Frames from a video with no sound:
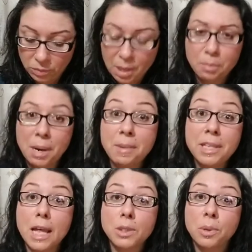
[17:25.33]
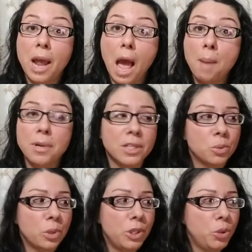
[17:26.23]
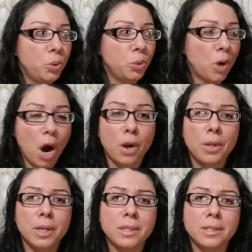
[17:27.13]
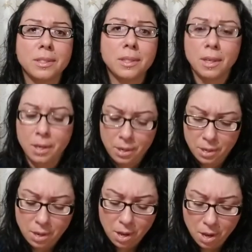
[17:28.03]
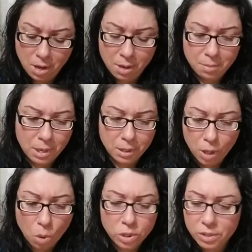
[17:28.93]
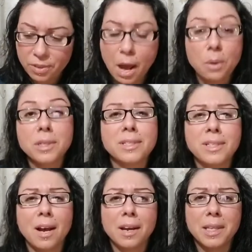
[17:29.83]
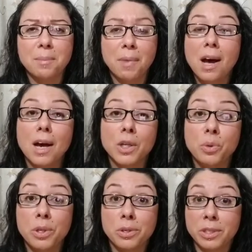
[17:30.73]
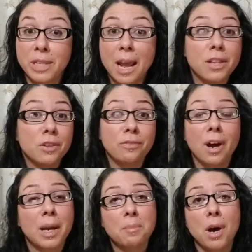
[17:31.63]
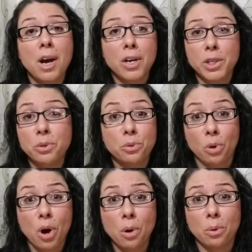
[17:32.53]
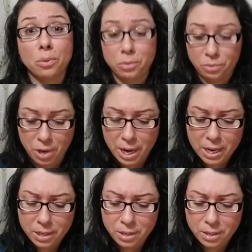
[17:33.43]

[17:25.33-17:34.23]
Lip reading: But I mean, that's what happens when you are this lotus flower stuck in the muck. You either stay in the fucking mud or you grow, right?